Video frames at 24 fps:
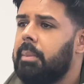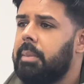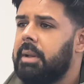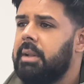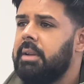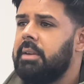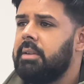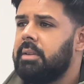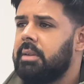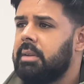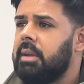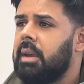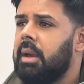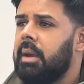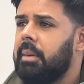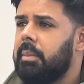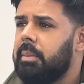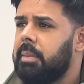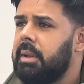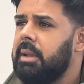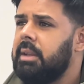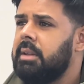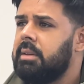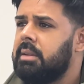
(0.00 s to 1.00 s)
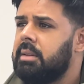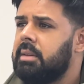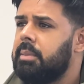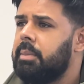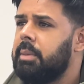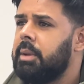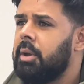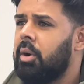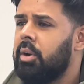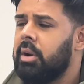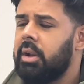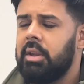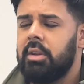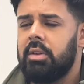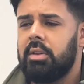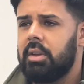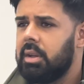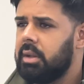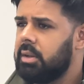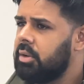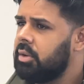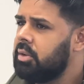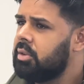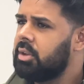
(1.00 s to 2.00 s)
Please be
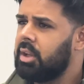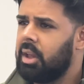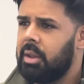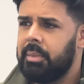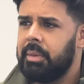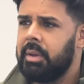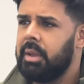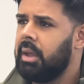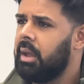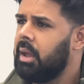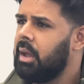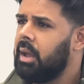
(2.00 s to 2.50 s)
honest. Just tell me,